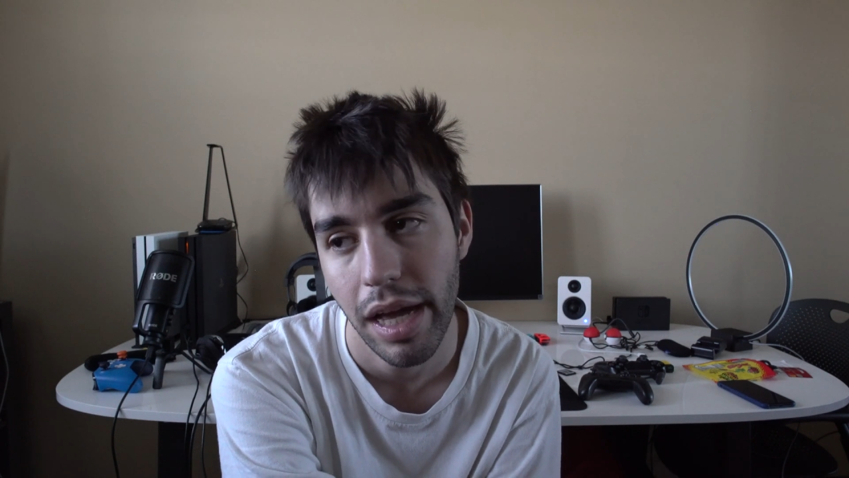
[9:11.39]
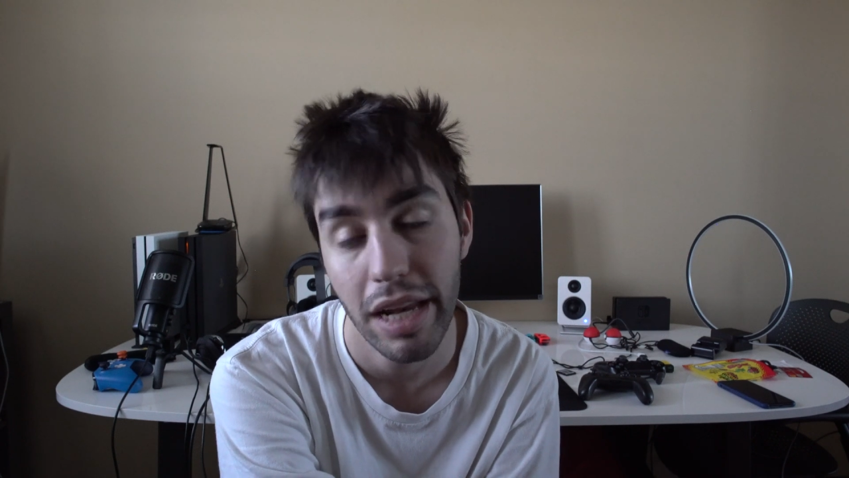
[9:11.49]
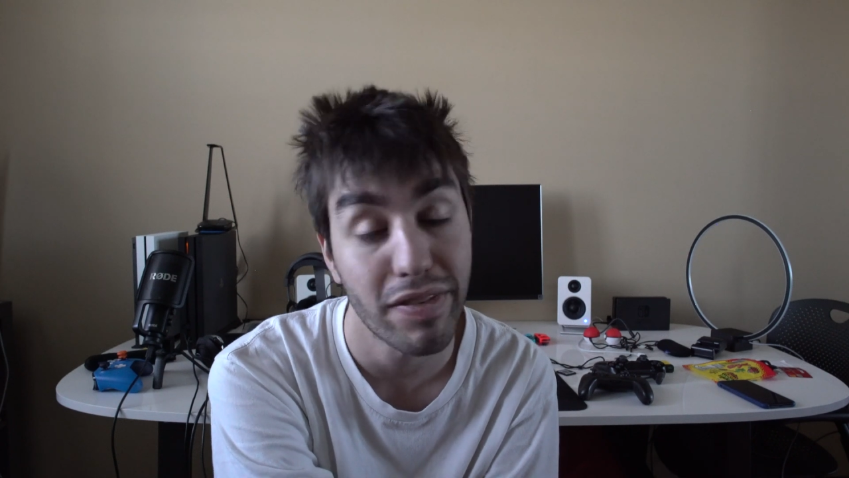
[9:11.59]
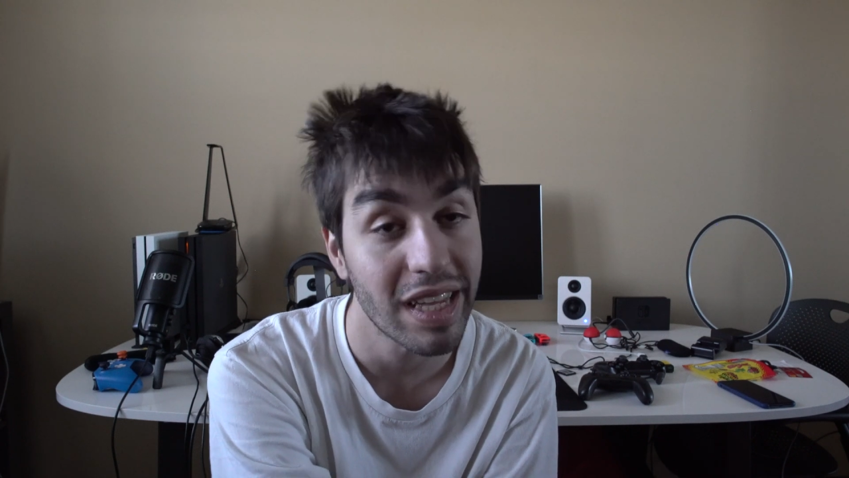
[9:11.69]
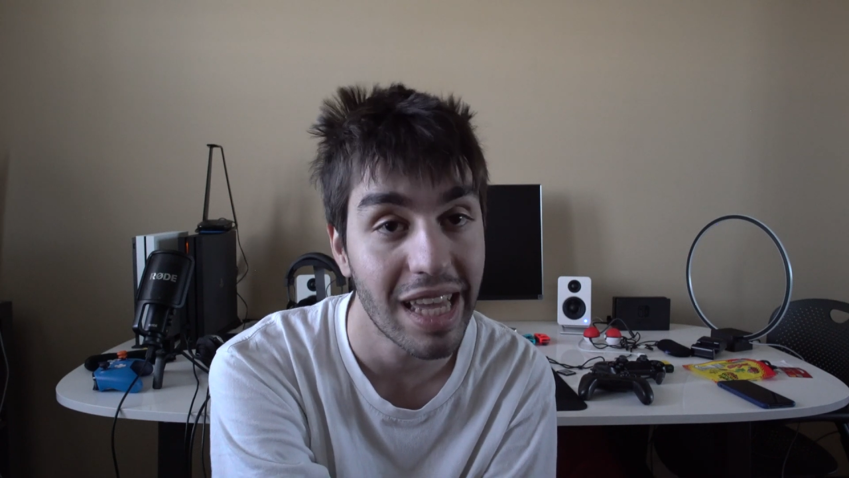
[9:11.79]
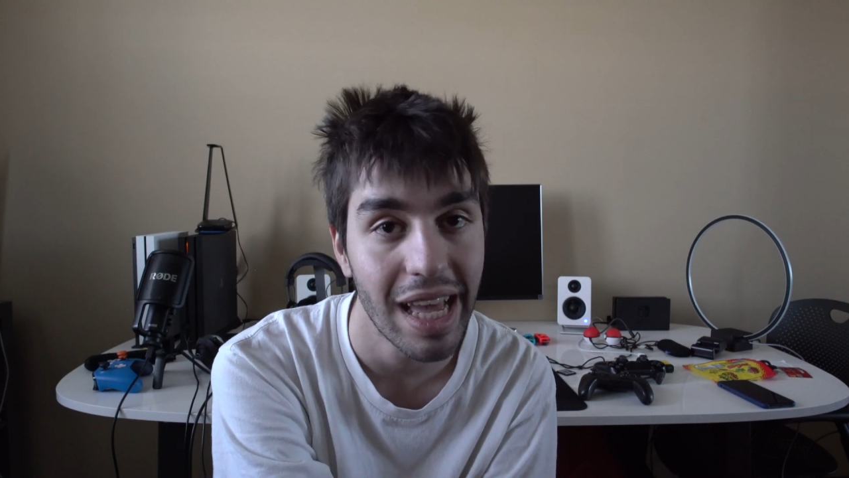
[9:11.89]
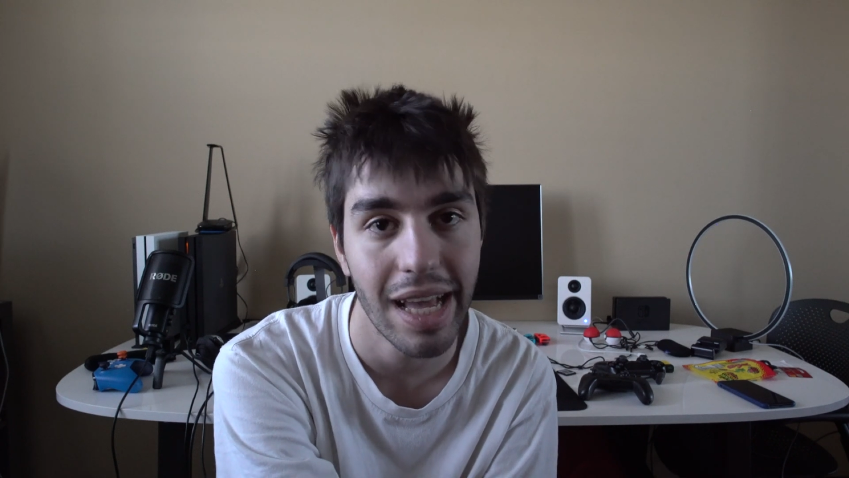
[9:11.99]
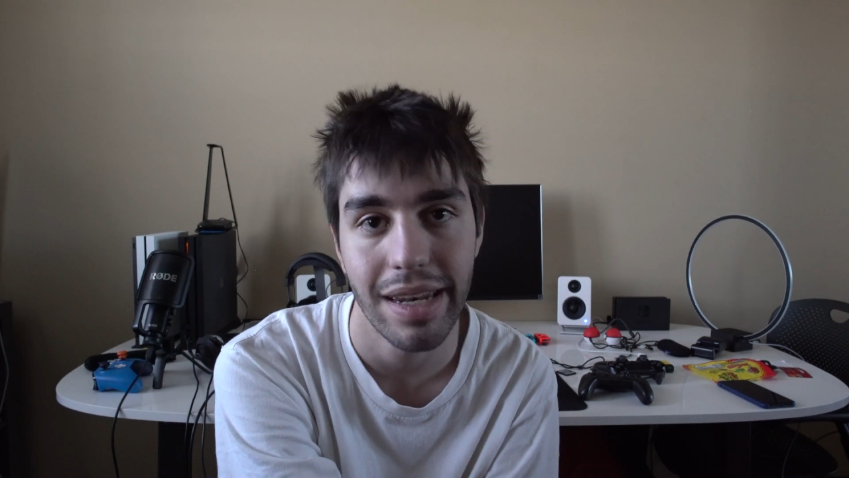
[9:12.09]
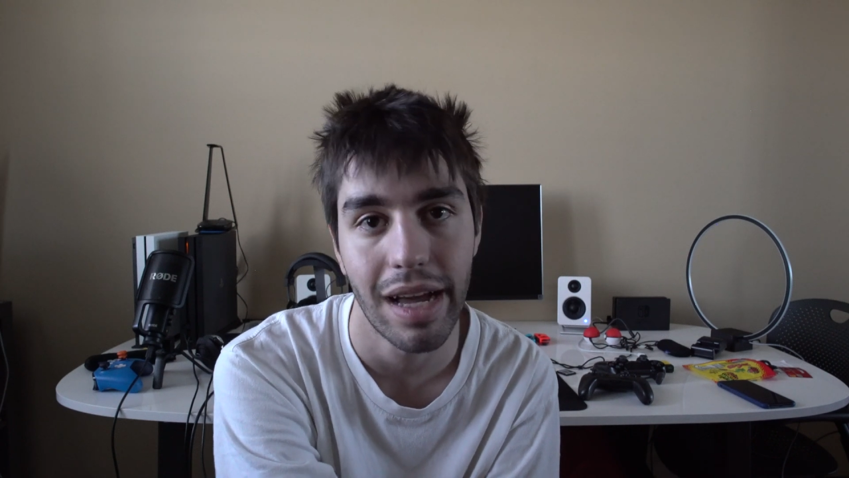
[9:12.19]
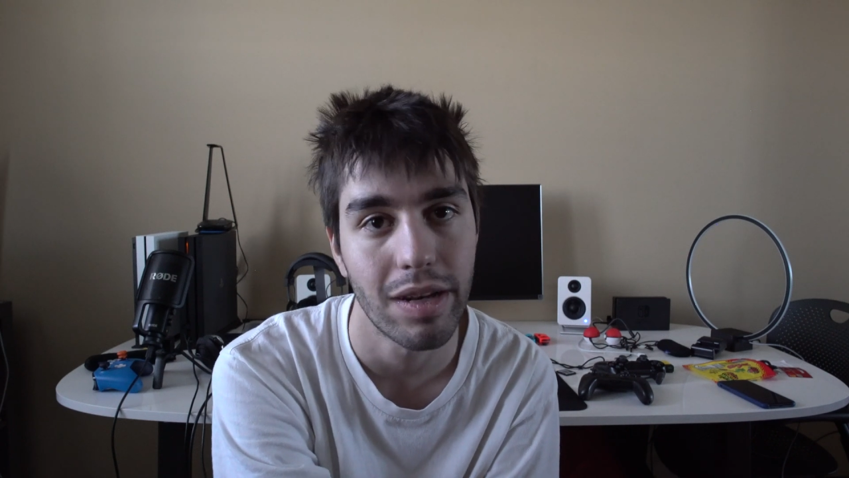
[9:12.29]
And if I
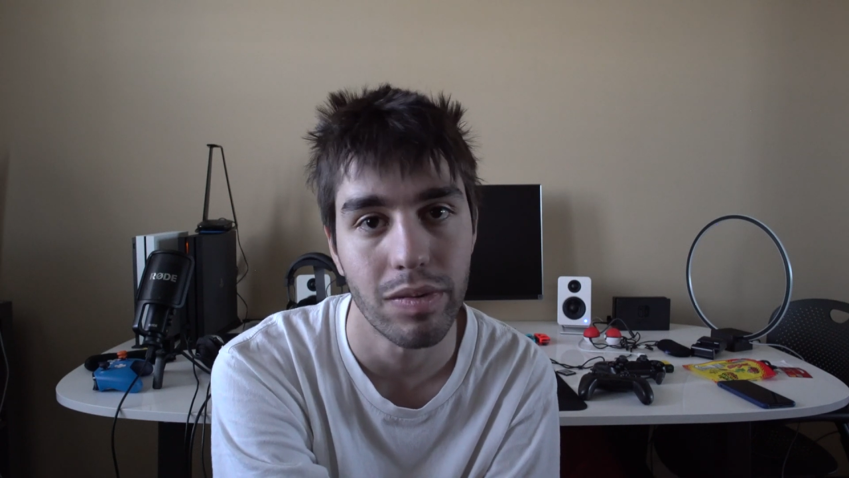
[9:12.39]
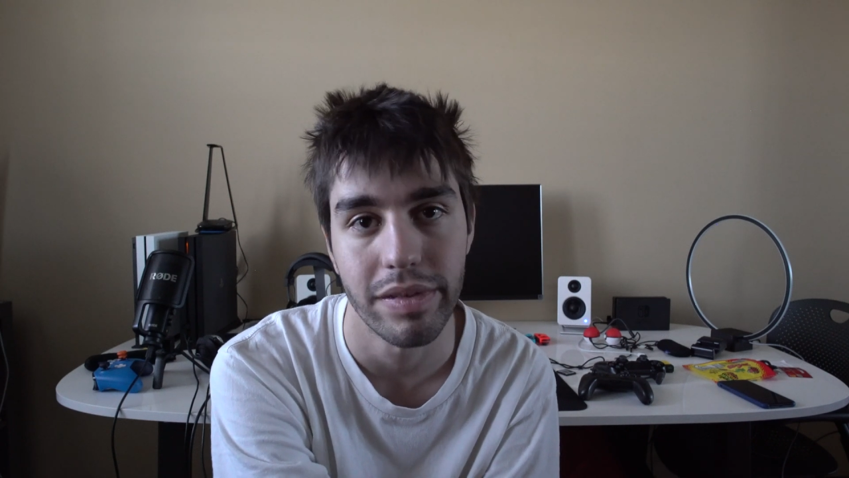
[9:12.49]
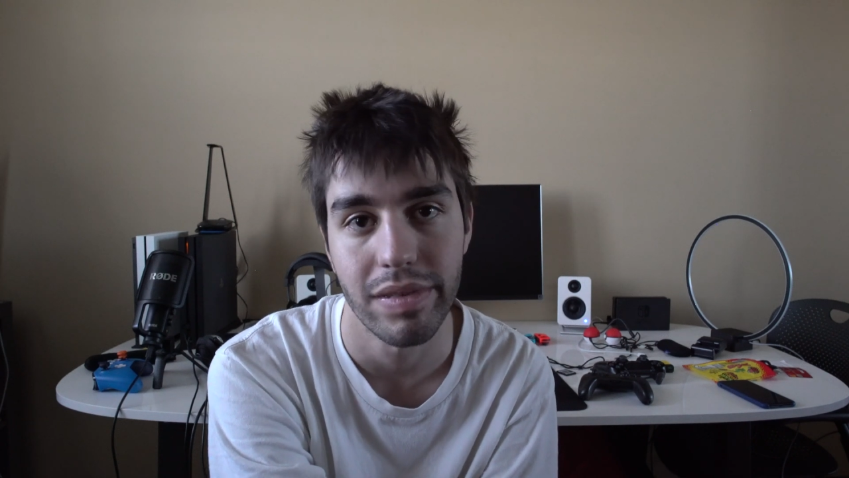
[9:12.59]
can, I don't